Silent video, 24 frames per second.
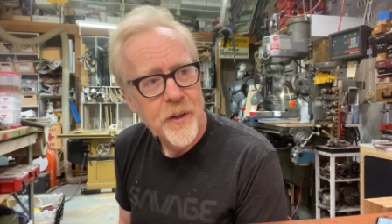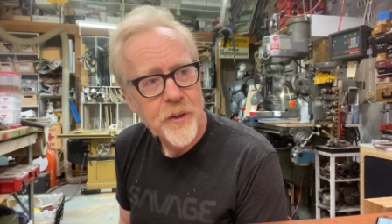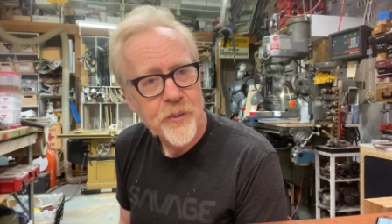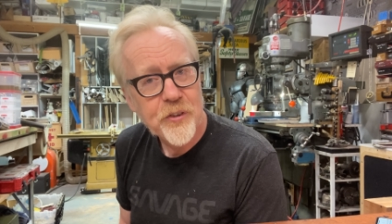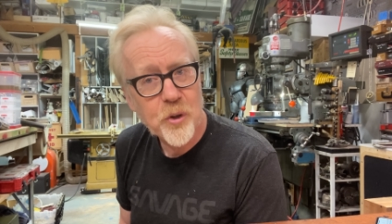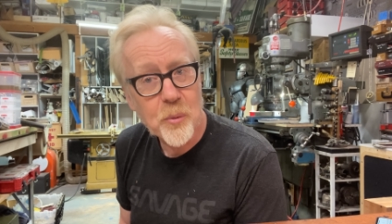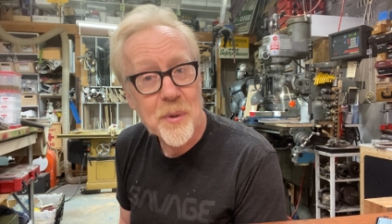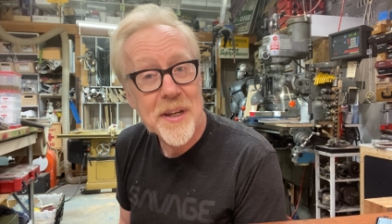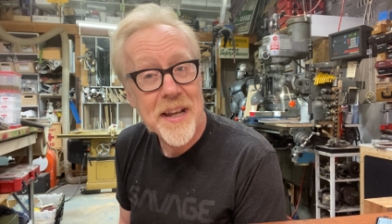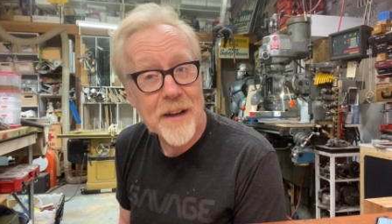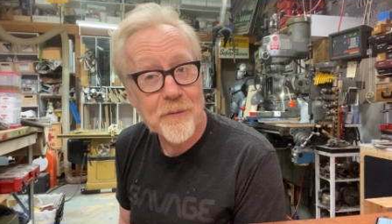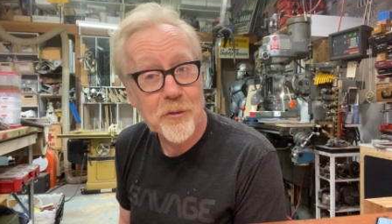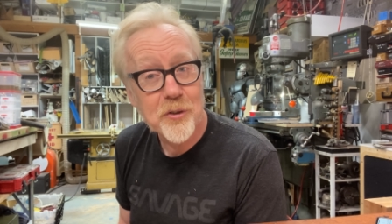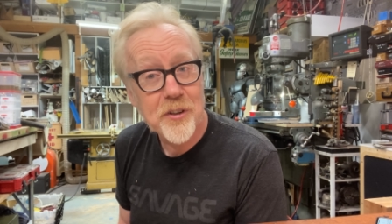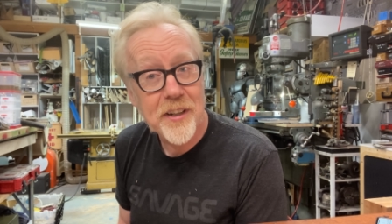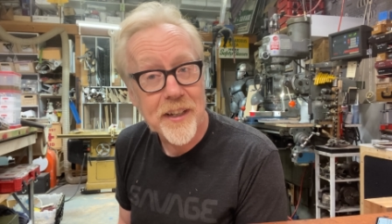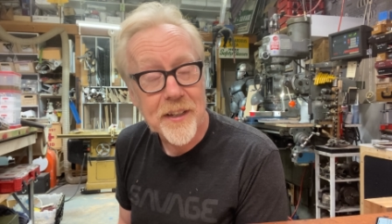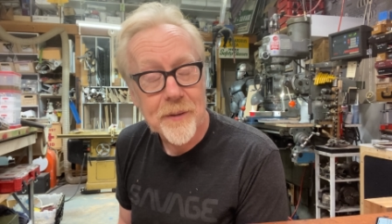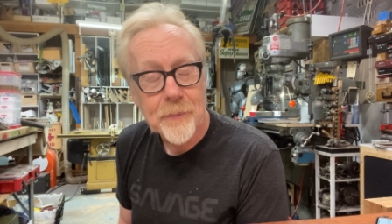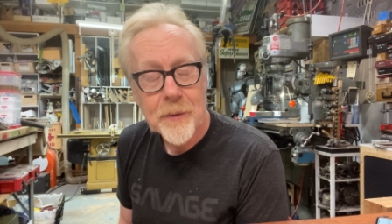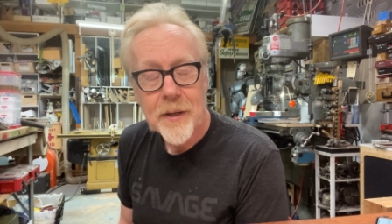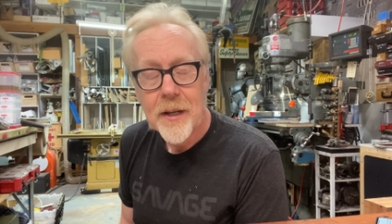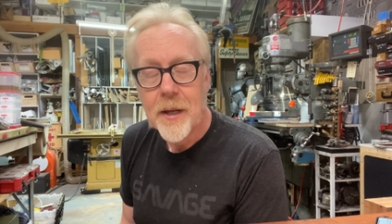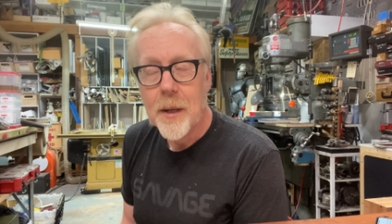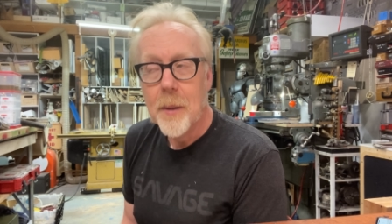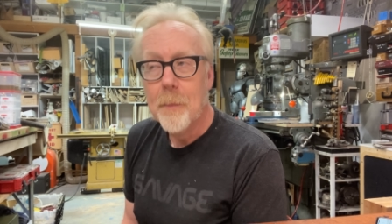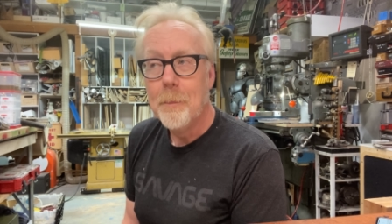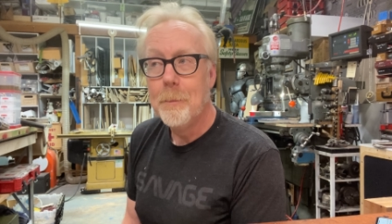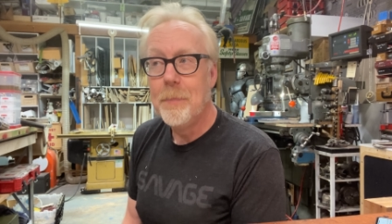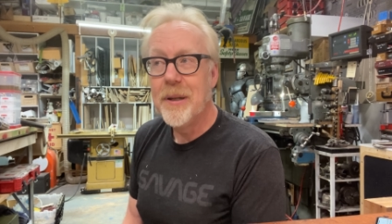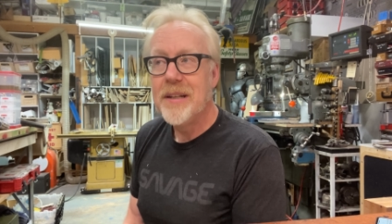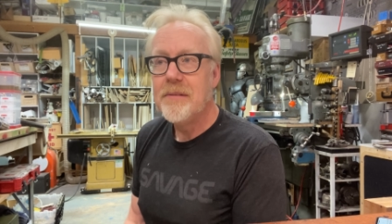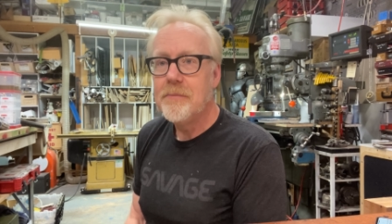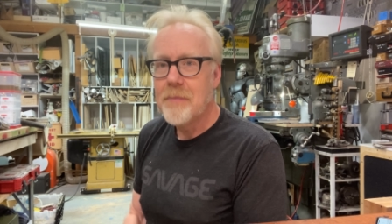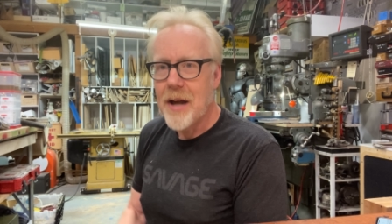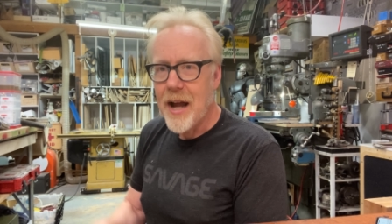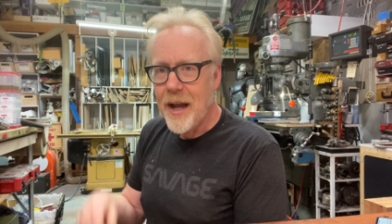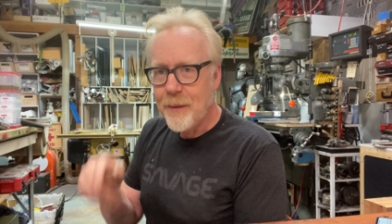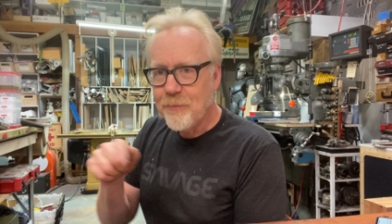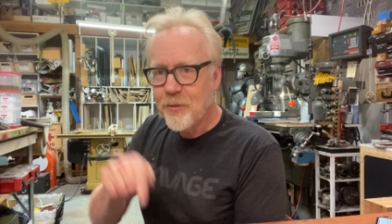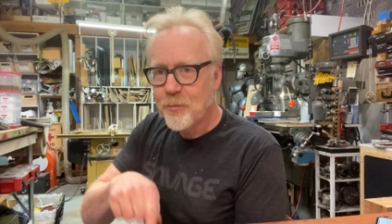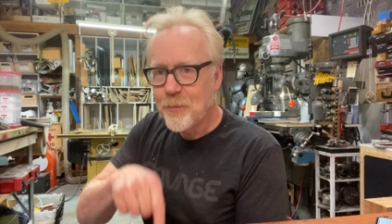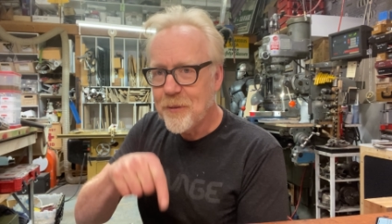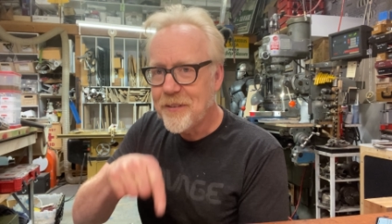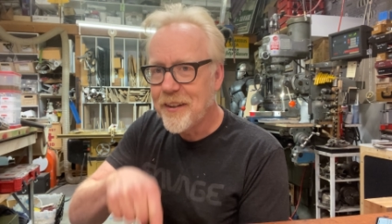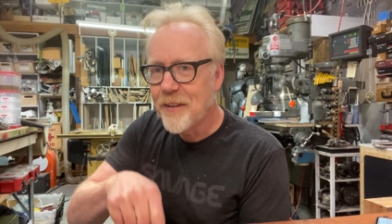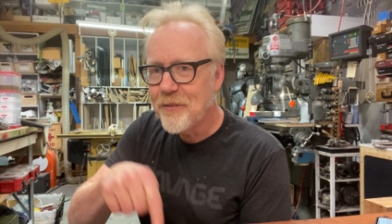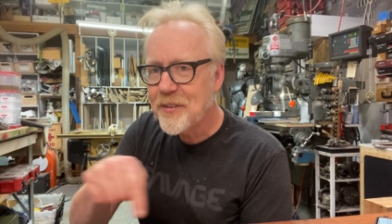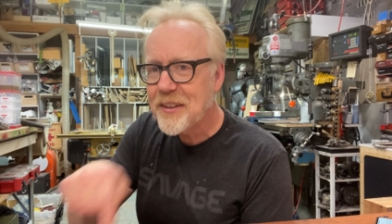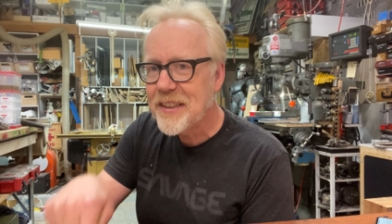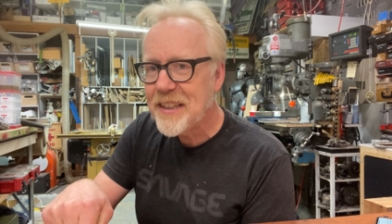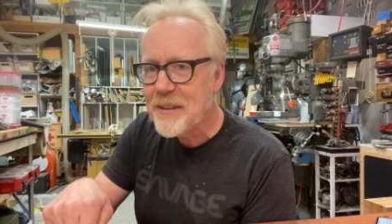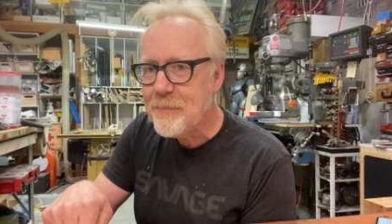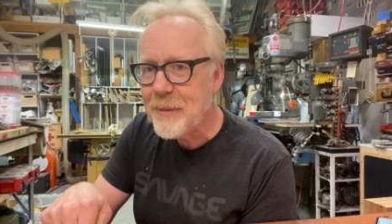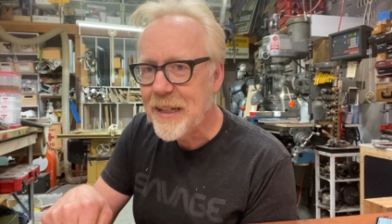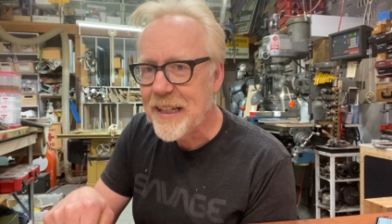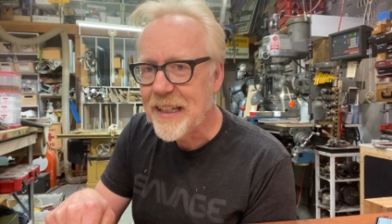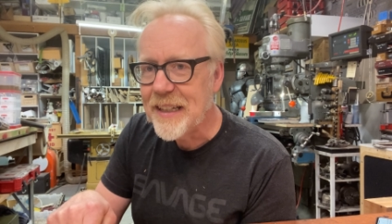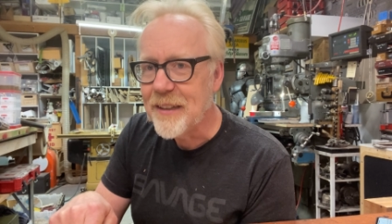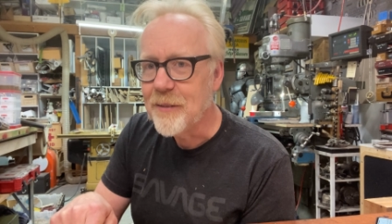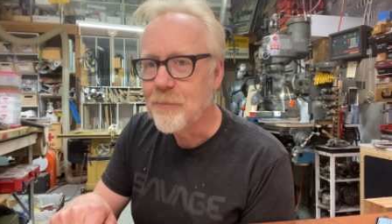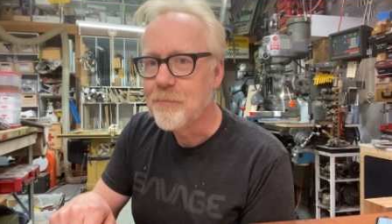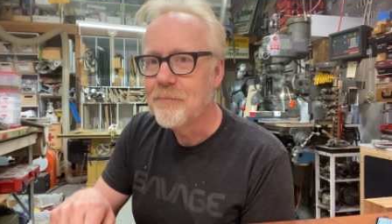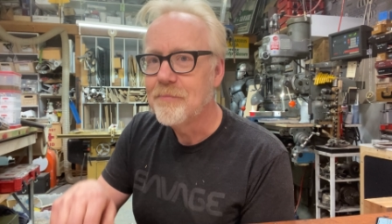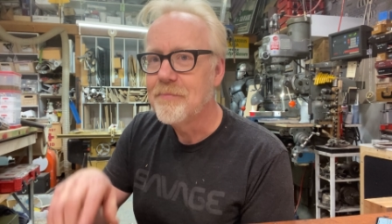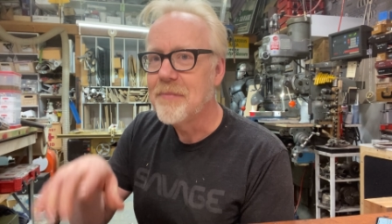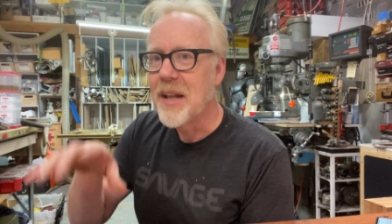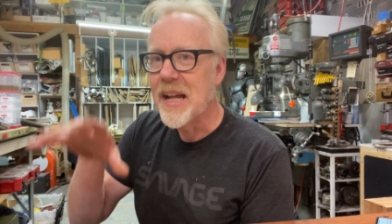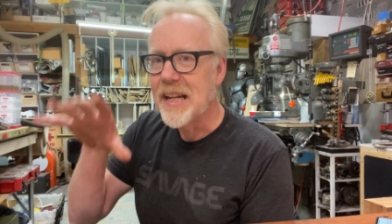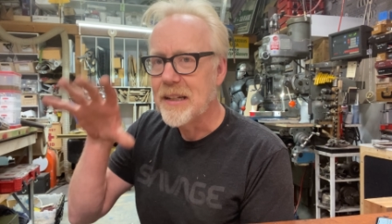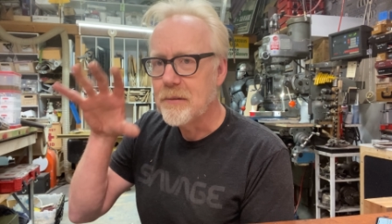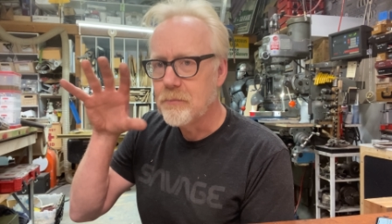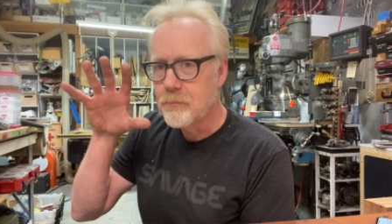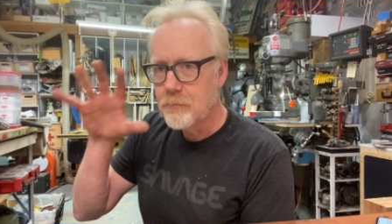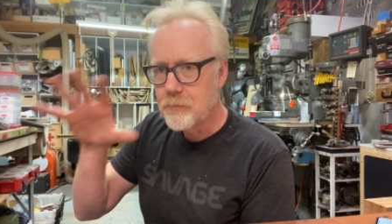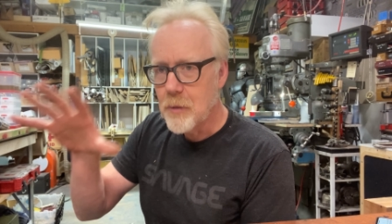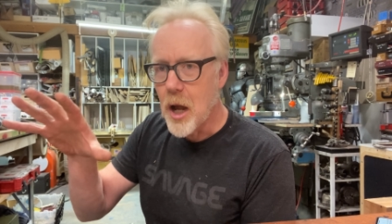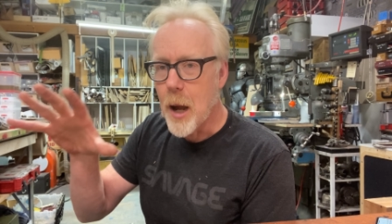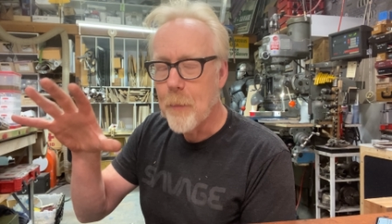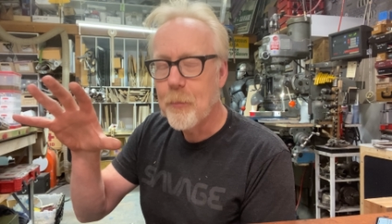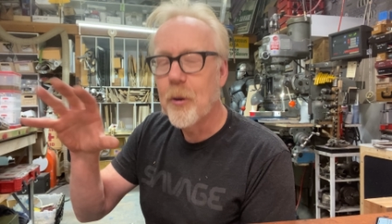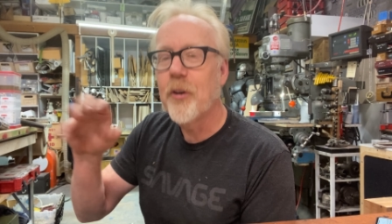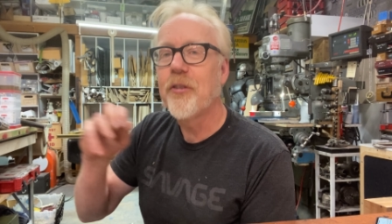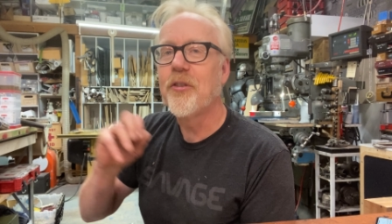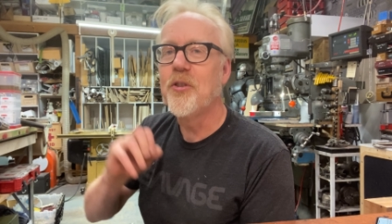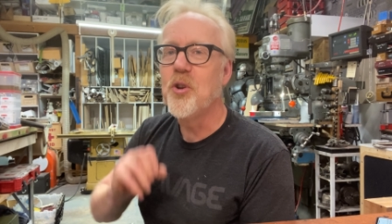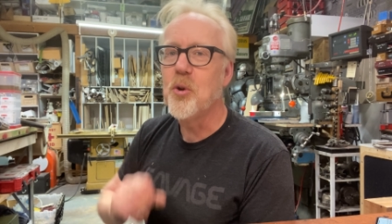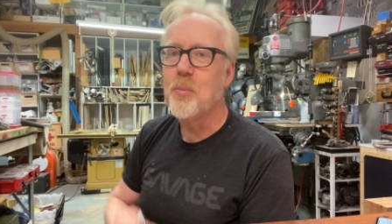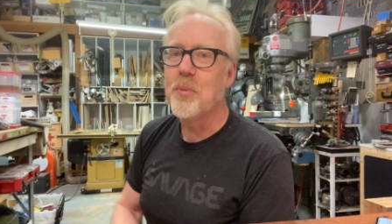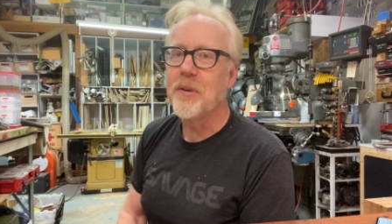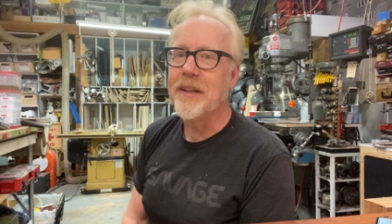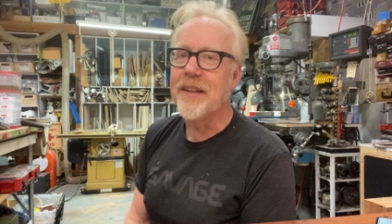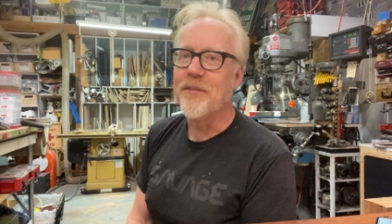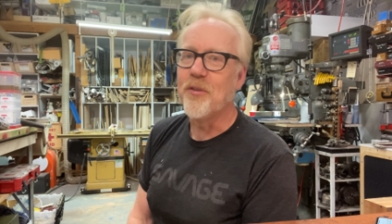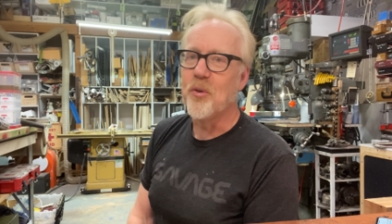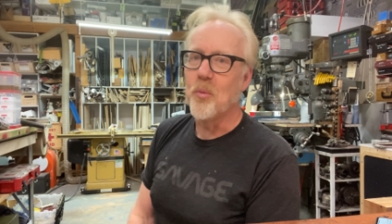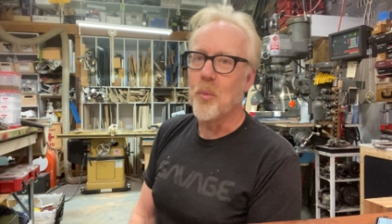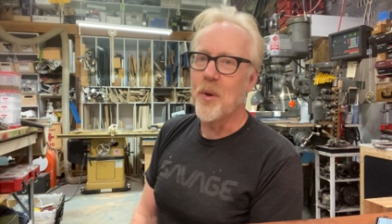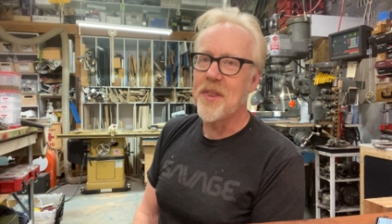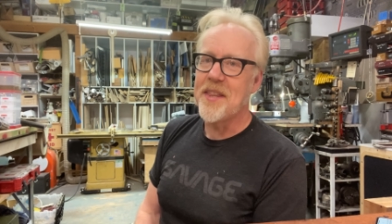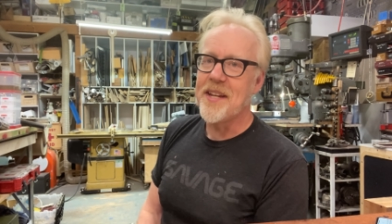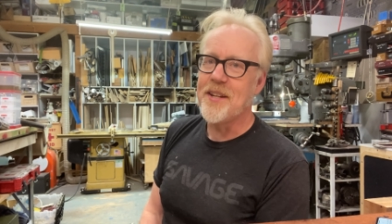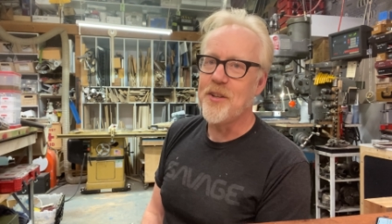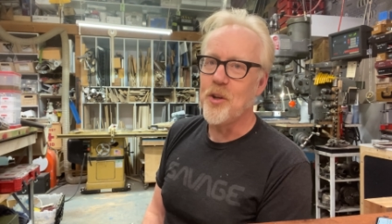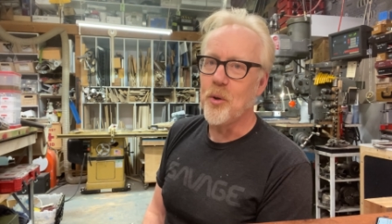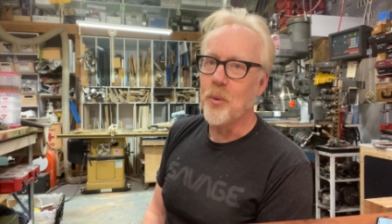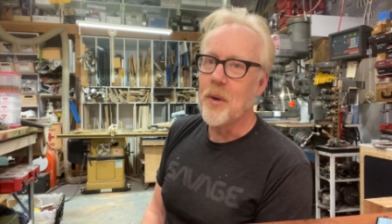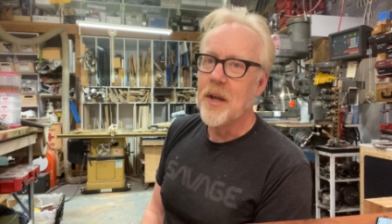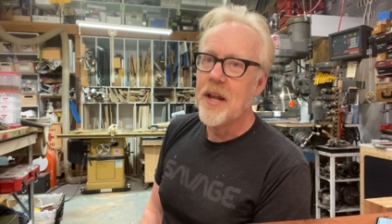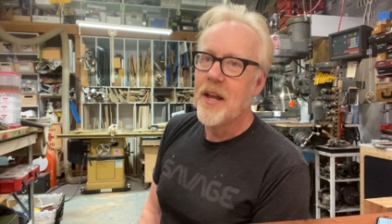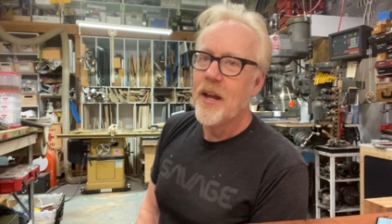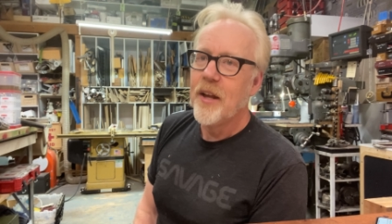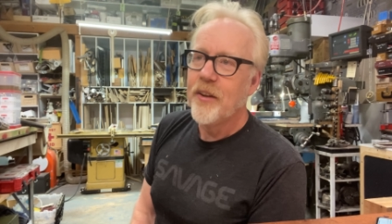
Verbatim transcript: So we never did. But I'm specifically meaning like a person who believes in what they do.